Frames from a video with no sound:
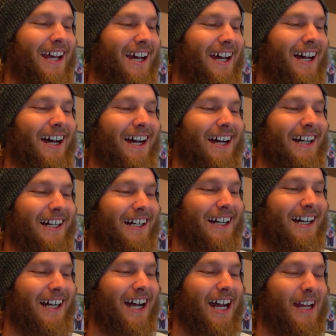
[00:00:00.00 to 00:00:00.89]

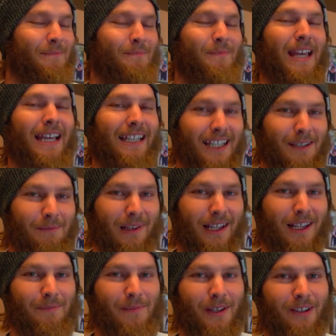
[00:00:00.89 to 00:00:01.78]
I mainly
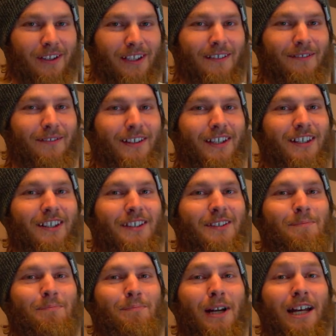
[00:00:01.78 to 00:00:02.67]
play middle
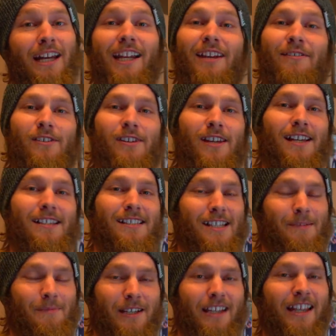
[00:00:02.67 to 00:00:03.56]
infield, but if you guys
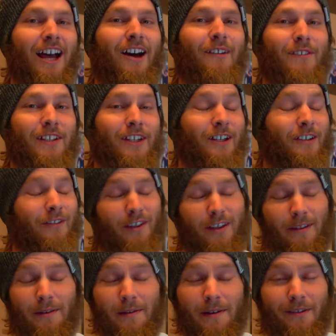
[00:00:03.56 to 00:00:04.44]
need me in outfield, if
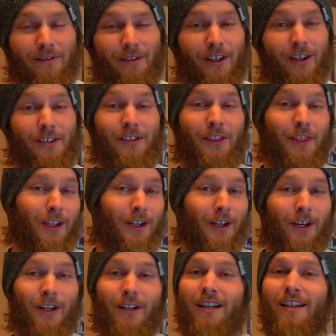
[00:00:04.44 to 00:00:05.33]
you need me at first,
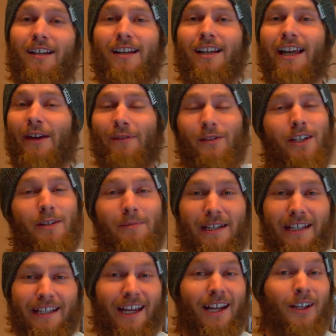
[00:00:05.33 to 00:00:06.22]
third, if you need
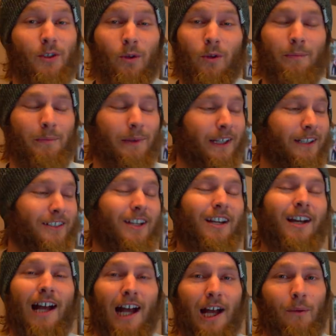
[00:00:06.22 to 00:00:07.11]
me to catch or pitch,
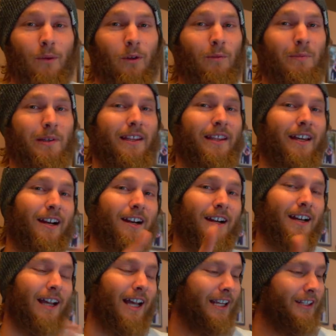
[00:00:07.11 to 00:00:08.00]
I will be
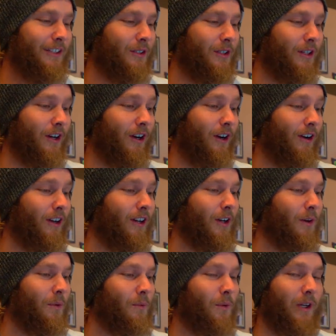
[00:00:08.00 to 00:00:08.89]
there. I do it all.
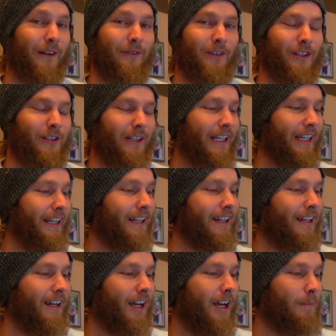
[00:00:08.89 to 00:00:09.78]
Whatever you need,
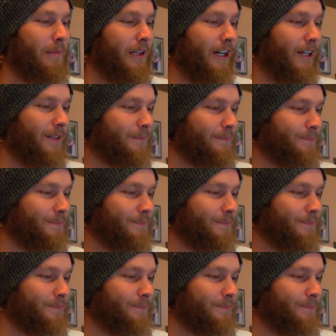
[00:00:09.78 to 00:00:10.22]
I'm here.